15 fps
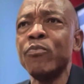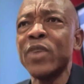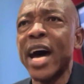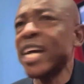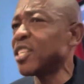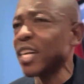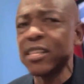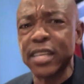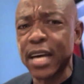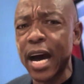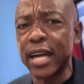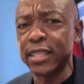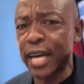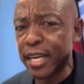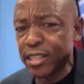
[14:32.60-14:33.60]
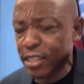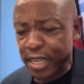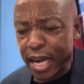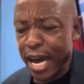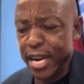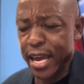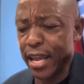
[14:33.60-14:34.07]
I just can't
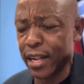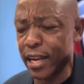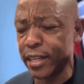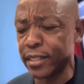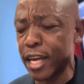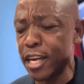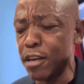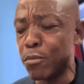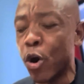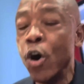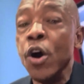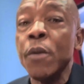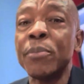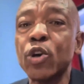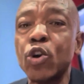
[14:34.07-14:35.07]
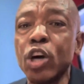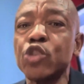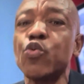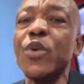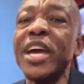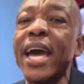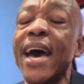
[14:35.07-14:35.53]
handle it anymore. Because
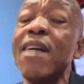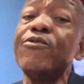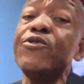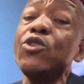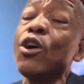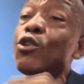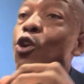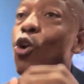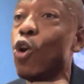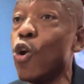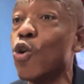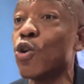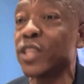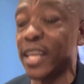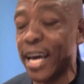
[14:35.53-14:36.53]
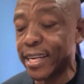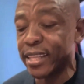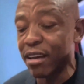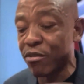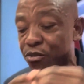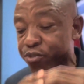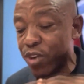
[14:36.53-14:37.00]
we have not looked at
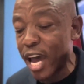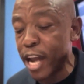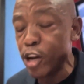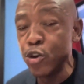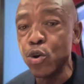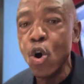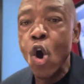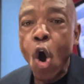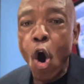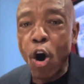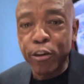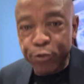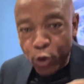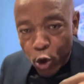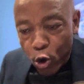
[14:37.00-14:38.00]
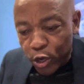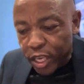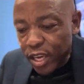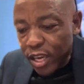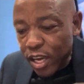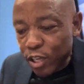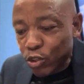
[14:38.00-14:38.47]
the value of
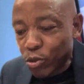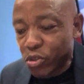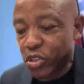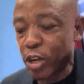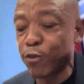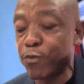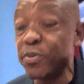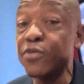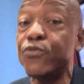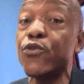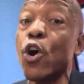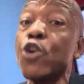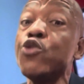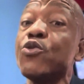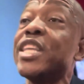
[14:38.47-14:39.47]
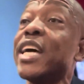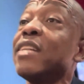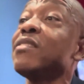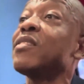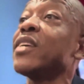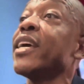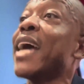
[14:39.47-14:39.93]
looking into self before you then
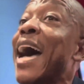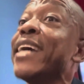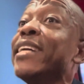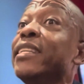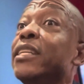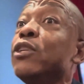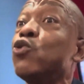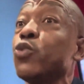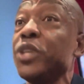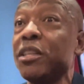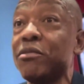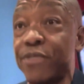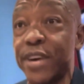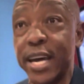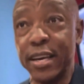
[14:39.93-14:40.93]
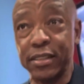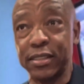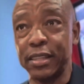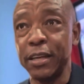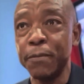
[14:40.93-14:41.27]
say, I need to invest.